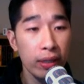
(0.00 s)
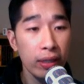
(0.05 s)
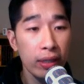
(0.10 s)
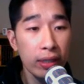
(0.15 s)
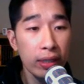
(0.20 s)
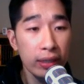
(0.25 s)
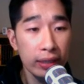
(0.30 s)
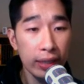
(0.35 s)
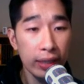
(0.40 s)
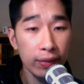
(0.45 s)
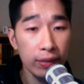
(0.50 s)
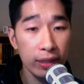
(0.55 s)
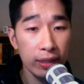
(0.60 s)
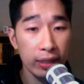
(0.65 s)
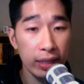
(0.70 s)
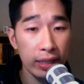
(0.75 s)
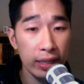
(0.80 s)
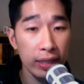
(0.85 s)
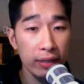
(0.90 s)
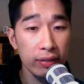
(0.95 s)
Same thing
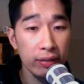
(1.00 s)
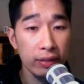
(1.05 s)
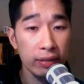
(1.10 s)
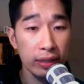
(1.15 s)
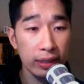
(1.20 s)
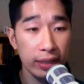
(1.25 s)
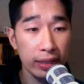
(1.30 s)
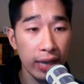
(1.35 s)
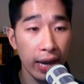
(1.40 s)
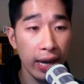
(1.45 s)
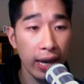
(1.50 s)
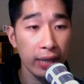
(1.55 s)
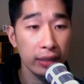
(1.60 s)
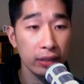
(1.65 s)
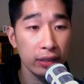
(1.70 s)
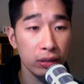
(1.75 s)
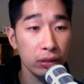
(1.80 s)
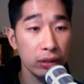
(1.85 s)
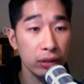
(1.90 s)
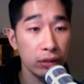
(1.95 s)
here, your tags
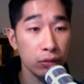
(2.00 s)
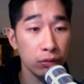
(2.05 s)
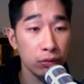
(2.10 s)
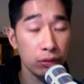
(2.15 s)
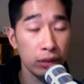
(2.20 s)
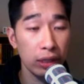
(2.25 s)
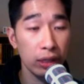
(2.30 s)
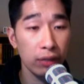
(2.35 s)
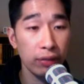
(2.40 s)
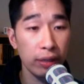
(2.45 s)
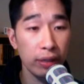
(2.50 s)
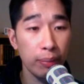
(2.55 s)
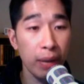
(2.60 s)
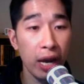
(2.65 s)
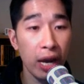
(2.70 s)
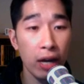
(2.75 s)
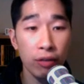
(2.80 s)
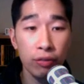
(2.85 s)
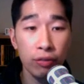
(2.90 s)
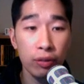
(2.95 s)
are also really, really
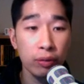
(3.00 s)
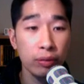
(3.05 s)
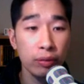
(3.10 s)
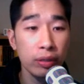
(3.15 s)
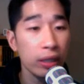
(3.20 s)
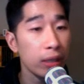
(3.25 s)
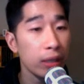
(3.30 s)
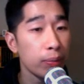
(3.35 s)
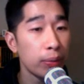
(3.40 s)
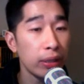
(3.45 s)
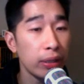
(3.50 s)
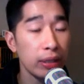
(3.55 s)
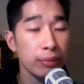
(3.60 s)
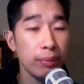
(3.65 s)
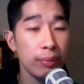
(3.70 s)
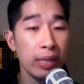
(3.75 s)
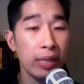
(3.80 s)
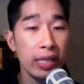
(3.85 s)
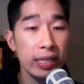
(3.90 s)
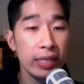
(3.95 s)
powerful. Put as
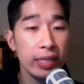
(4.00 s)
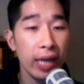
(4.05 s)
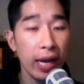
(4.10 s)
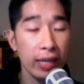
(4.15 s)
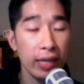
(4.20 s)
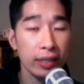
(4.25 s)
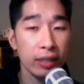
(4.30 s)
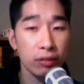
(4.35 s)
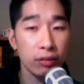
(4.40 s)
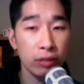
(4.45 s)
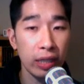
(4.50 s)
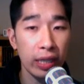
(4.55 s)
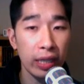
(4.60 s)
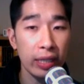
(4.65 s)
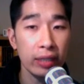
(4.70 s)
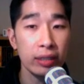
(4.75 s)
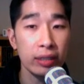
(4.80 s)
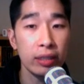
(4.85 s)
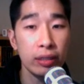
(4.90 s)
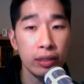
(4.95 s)
many tags that are
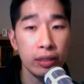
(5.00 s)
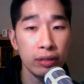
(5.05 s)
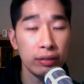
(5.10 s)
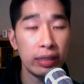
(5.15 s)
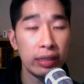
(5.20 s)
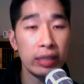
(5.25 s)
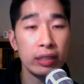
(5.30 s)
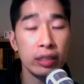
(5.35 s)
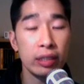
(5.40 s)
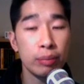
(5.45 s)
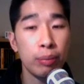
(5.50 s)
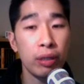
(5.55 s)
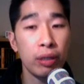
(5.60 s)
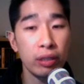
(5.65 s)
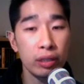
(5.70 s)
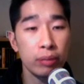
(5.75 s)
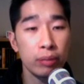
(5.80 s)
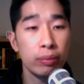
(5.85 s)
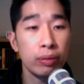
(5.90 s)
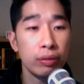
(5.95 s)
relating to your niche as
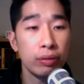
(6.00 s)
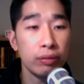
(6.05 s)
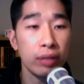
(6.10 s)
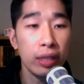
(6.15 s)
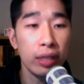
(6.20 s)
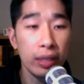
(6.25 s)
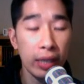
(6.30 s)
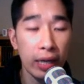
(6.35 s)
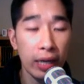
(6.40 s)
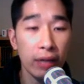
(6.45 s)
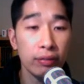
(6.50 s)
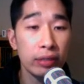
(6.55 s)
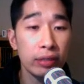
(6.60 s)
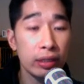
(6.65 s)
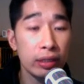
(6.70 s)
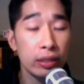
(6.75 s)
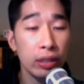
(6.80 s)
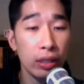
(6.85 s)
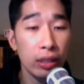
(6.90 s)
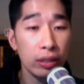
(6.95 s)
possible. And I've
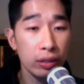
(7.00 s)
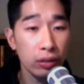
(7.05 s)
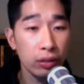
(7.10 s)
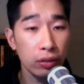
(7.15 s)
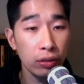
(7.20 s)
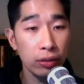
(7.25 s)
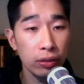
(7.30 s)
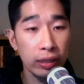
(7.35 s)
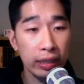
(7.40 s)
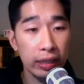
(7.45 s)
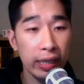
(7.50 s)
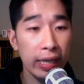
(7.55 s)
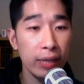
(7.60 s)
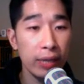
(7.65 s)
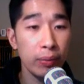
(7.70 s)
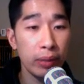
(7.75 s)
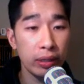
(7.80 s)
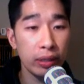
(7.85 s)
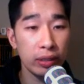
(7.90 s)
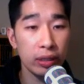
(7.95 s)
just chosen all the
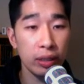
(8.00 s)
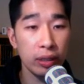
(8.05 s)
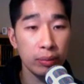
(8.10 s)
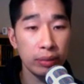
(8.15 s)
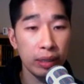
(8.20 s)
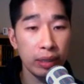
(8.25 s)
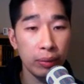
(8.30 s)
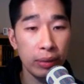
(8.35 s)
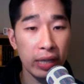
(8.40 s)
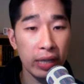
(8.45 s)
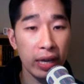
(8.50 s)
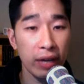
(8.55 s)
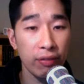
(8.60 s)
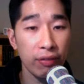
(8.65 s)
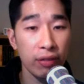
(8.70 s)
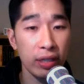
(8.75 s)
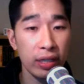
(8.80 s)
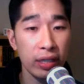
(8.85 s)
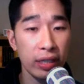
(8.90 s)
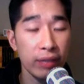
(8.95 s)
keyword terms that we have
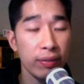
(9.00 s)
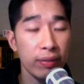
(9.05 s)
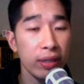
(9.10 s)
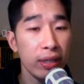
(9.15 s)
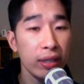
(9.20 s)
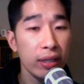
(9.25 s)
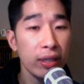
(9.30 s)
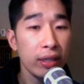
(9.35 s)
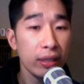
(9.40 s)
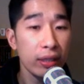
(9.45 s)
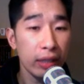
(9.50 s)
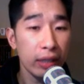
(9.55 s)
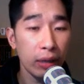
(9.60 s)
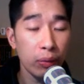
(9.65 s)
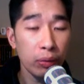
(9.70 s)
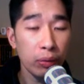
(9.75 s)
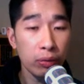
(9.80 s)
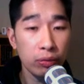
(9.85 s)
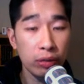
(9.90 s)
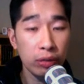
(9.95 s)
here that
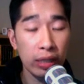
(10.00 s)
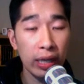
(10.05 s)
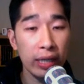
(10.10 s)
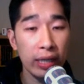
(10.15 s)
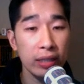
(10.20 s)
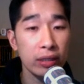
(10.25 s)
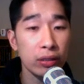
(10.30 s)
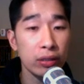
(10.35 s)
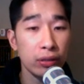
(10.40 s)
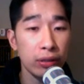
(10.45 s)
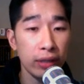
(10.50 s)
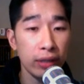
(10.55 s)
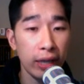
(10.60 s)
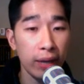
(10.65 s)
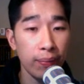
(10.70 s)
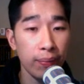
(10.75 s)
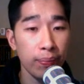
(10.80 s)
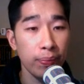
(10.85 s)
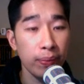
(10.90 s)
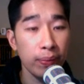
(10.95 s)
will relate to all
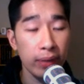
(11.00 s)
that.